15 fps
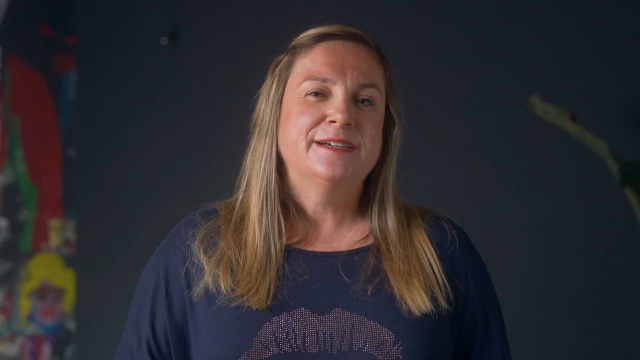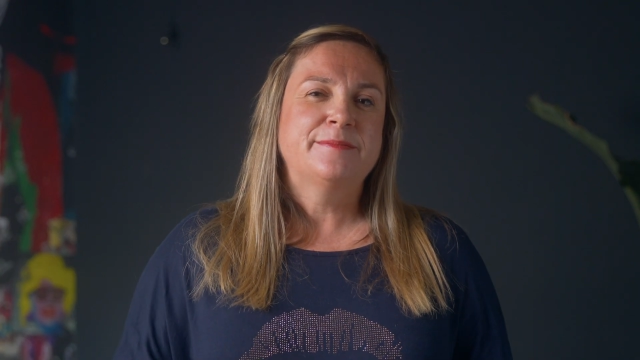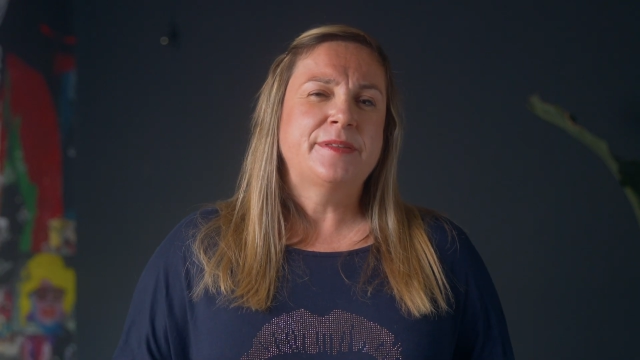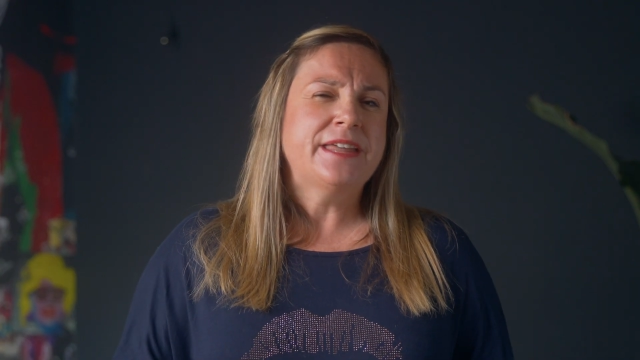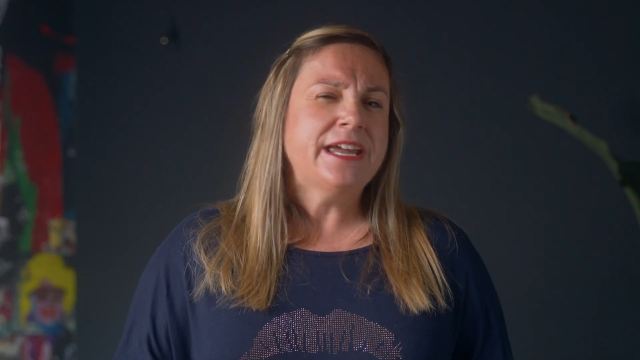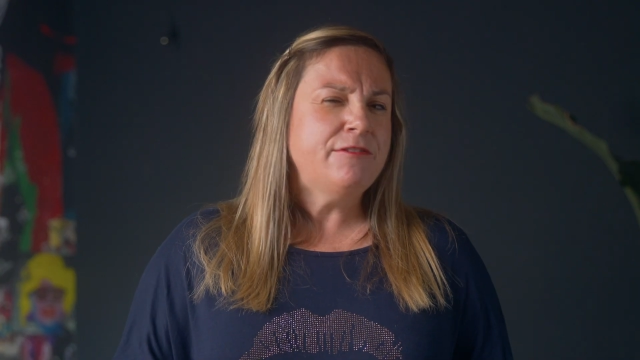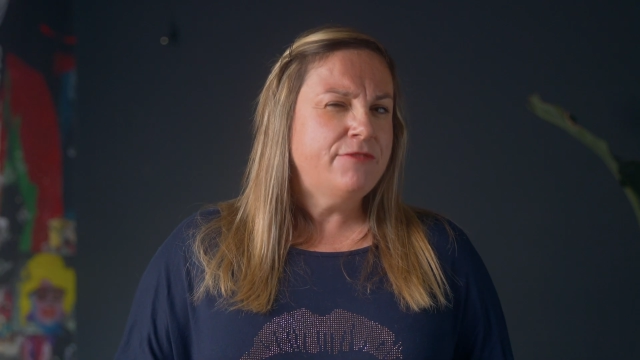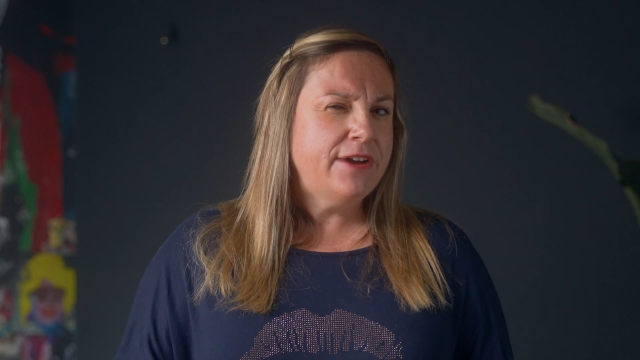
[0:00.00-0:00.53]
But
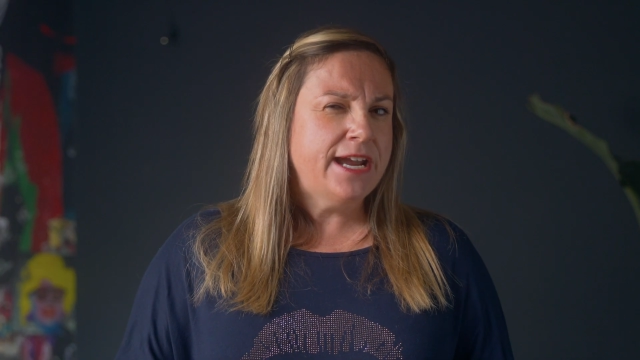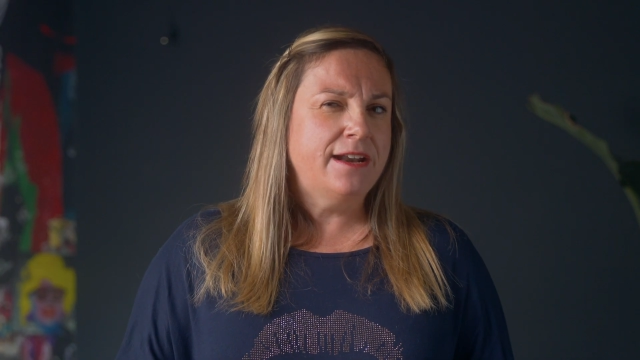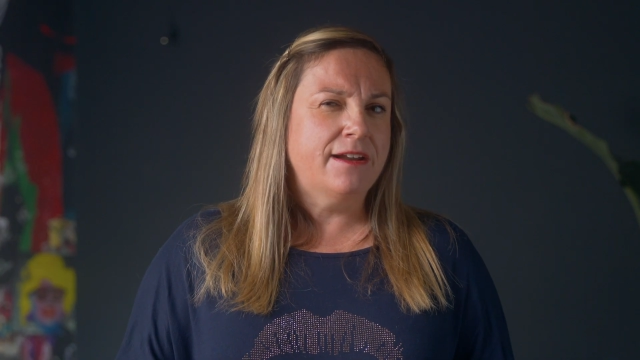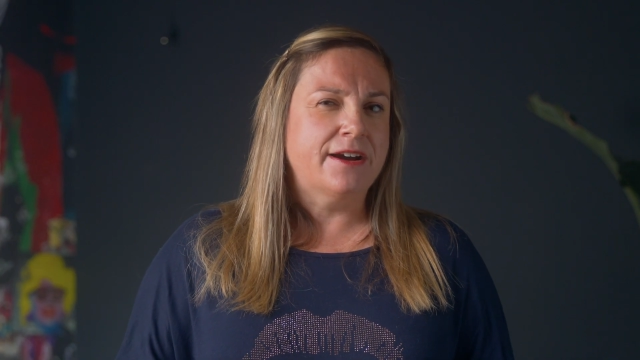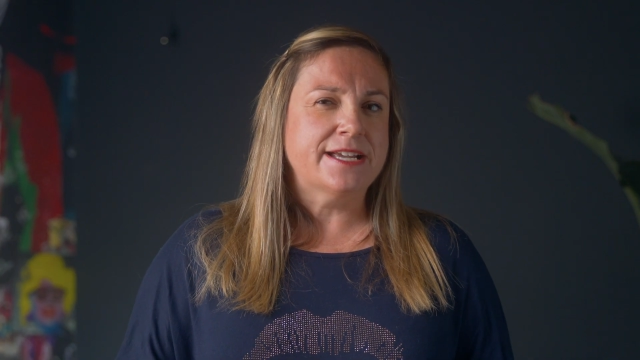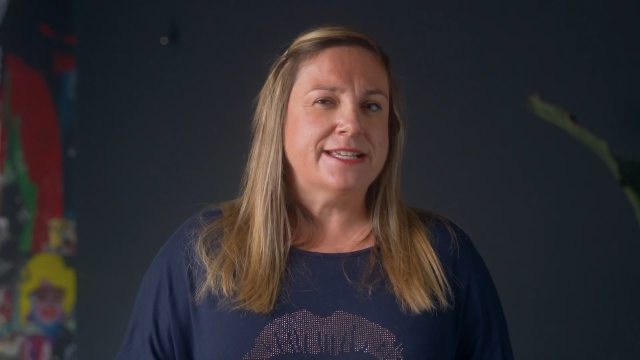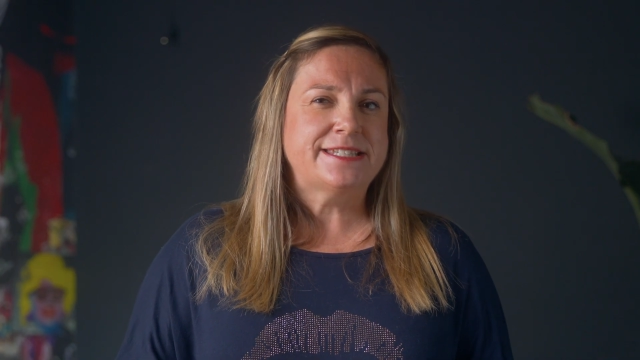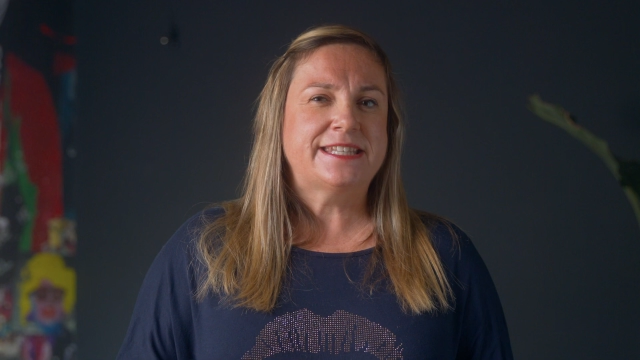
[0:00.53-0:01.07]
they
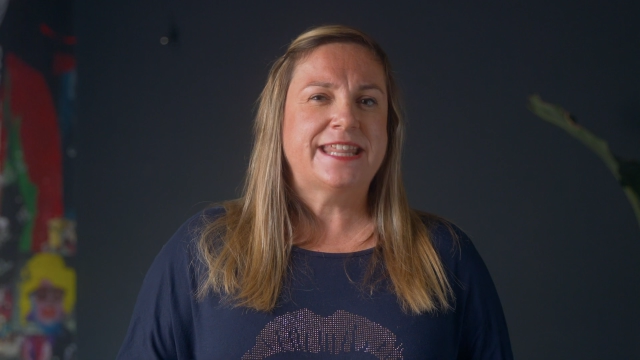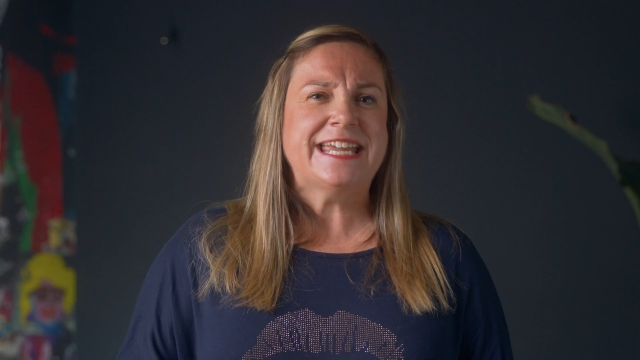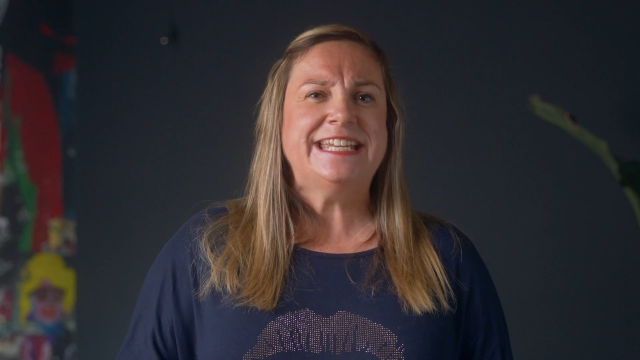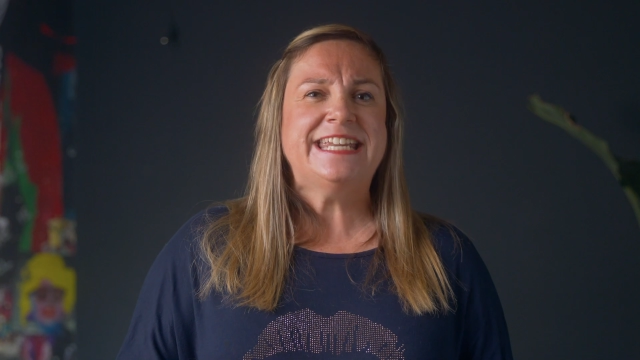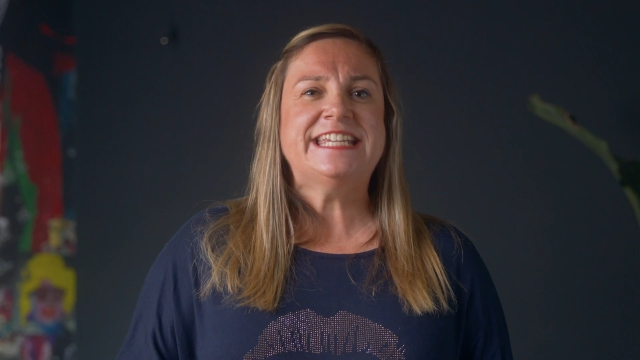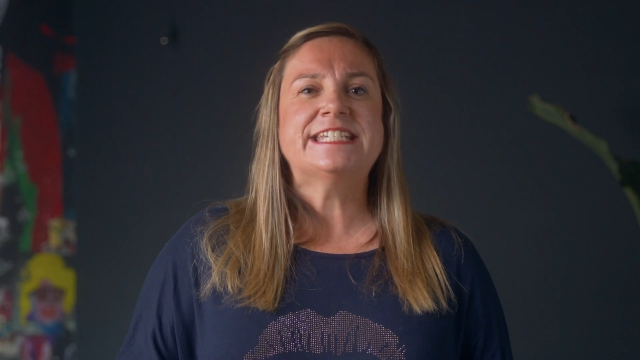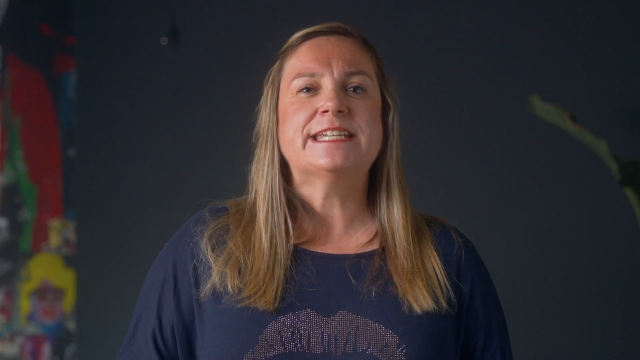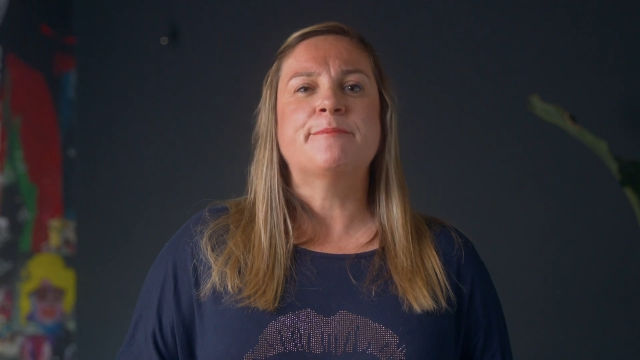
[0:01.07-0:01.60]
realised they
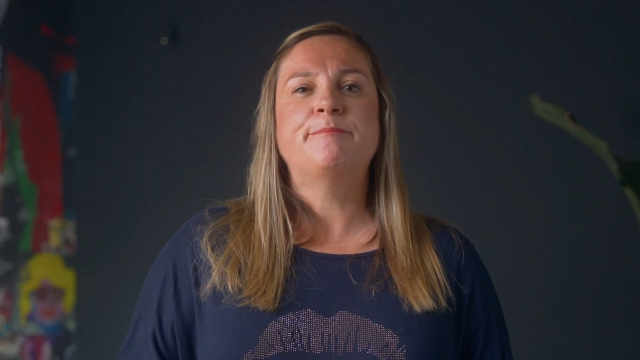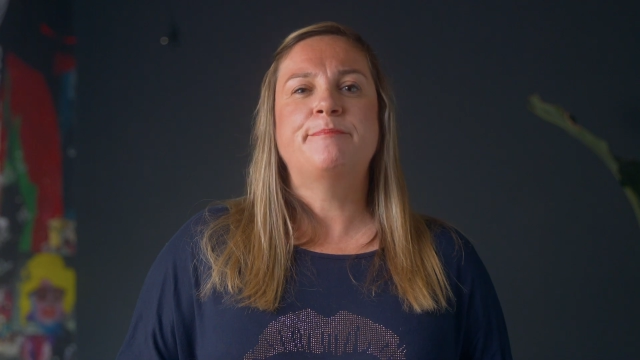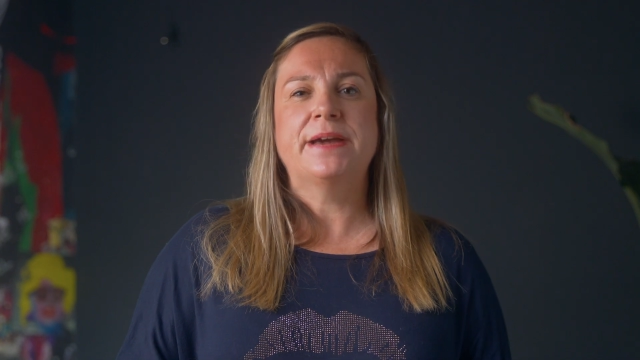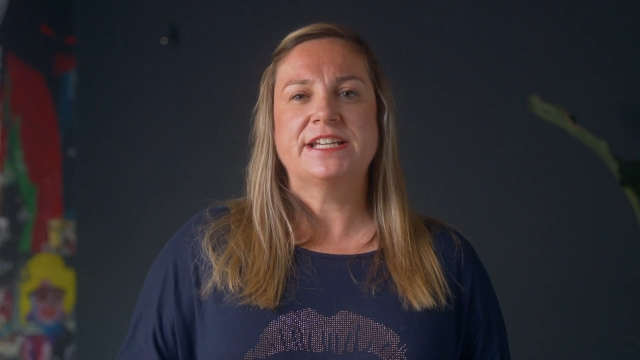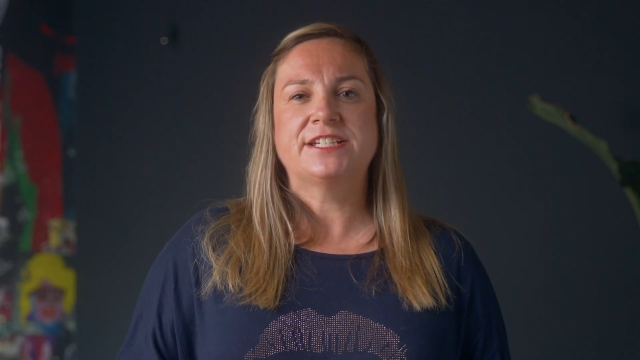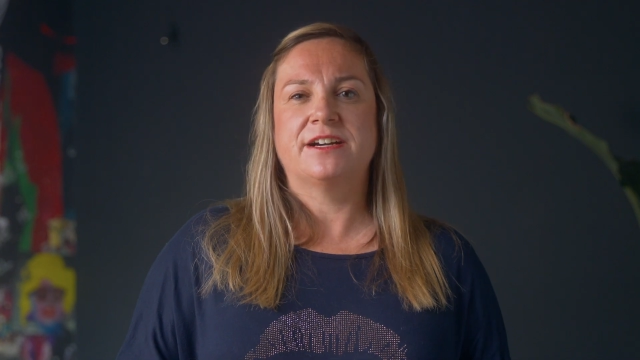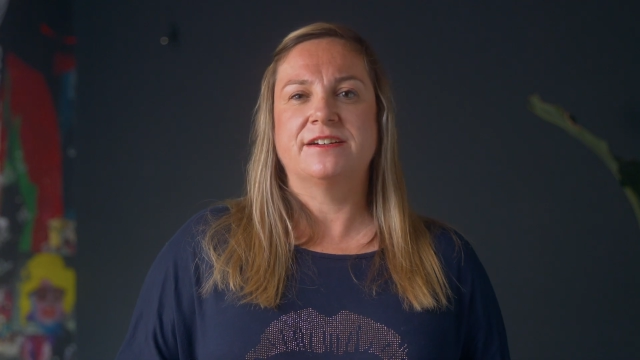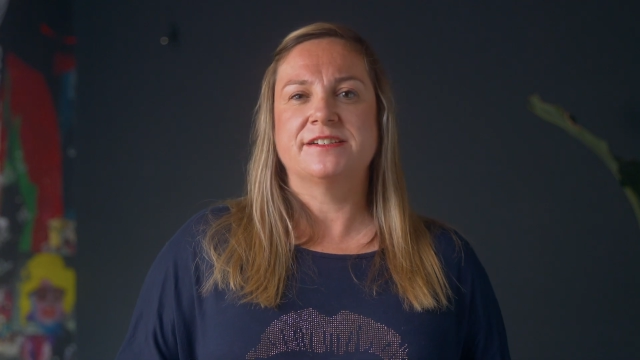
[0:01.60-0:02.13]
needed a
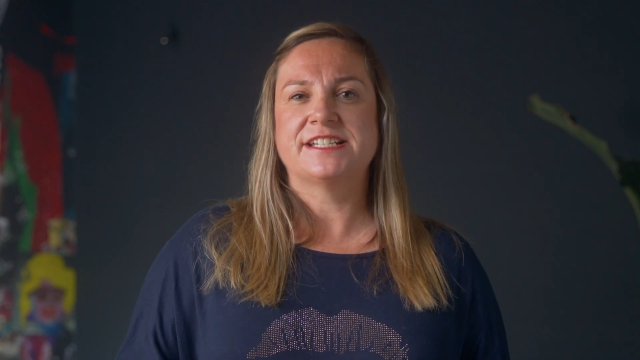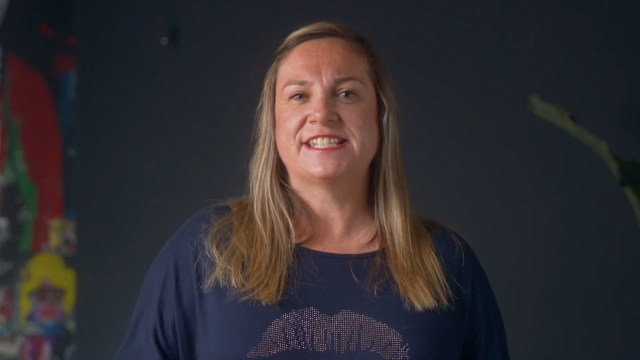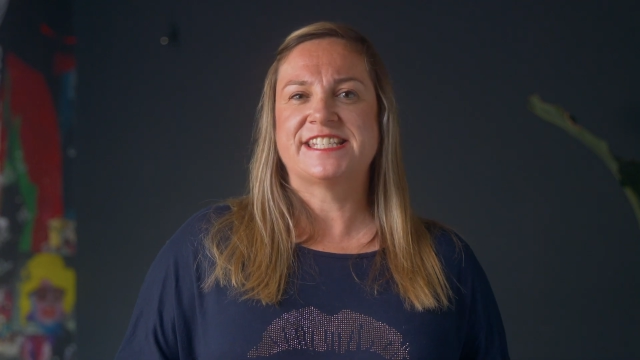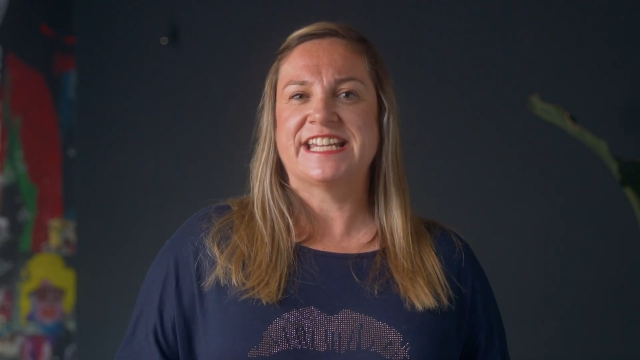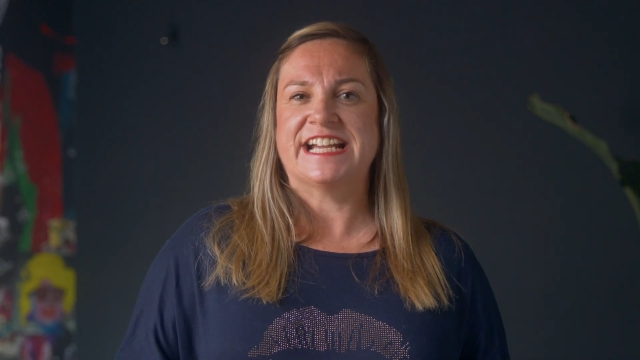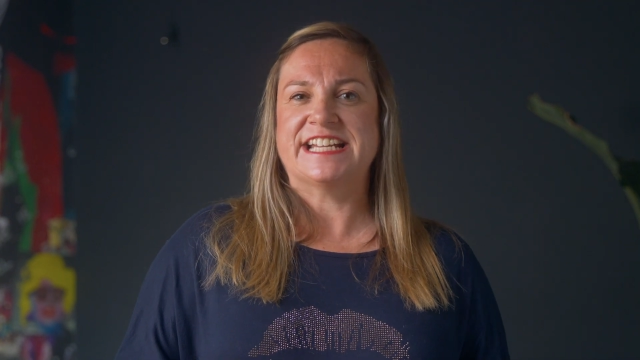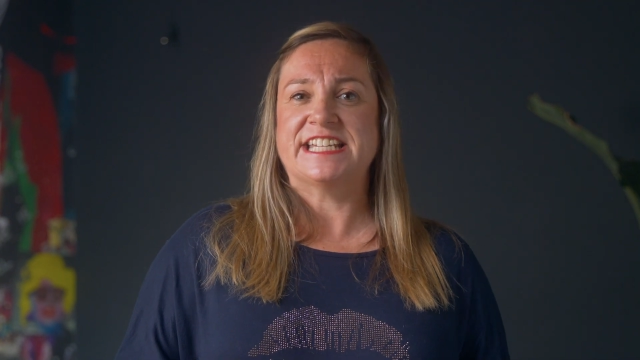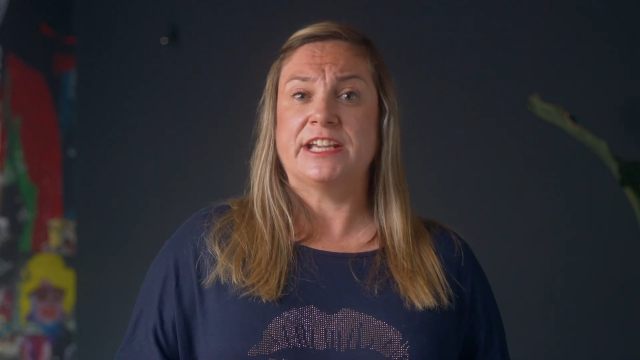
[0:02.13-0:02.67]
better
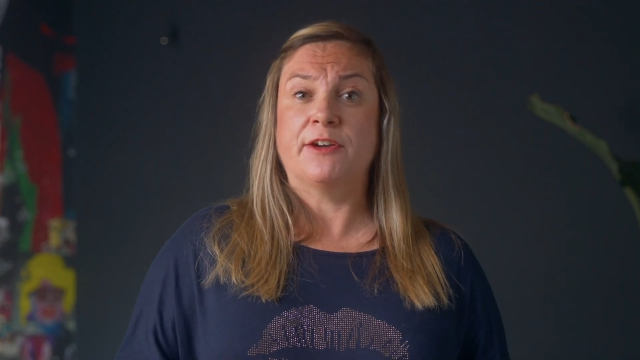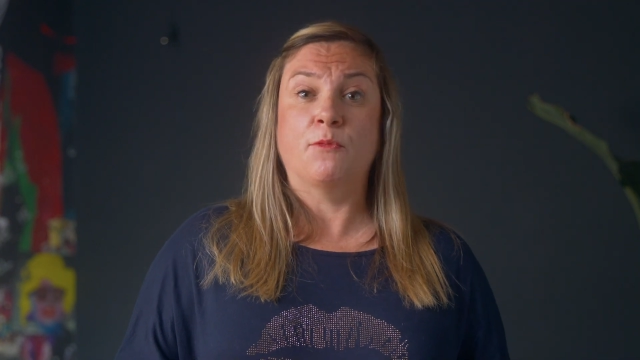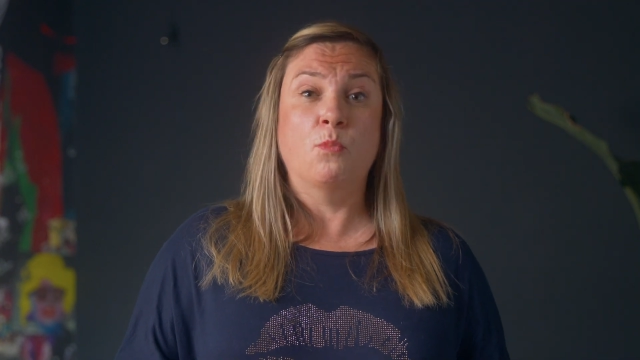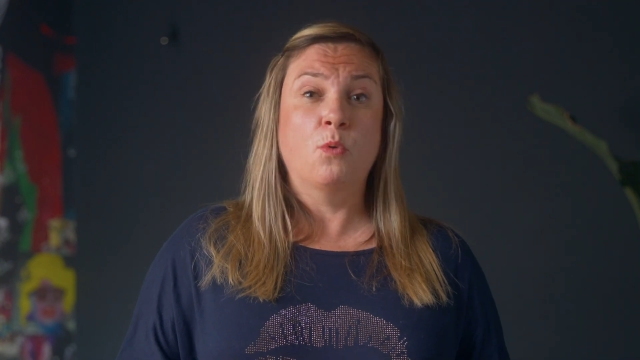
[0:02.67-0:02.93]
understanding of